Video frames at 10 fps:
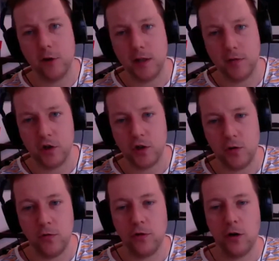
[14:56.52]
looking at the
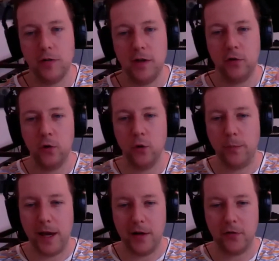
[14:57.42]
shoes. They're on these
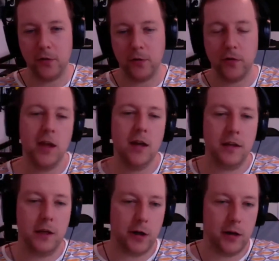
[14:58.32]
cool pedestals.
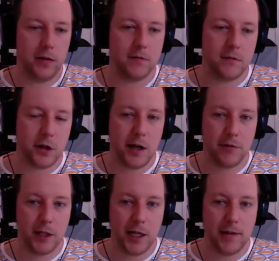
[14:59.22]
They're going to turn out
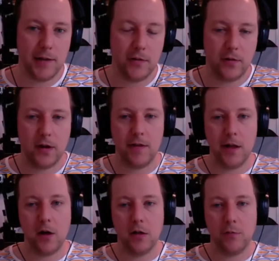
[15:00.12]
the lights, and then all of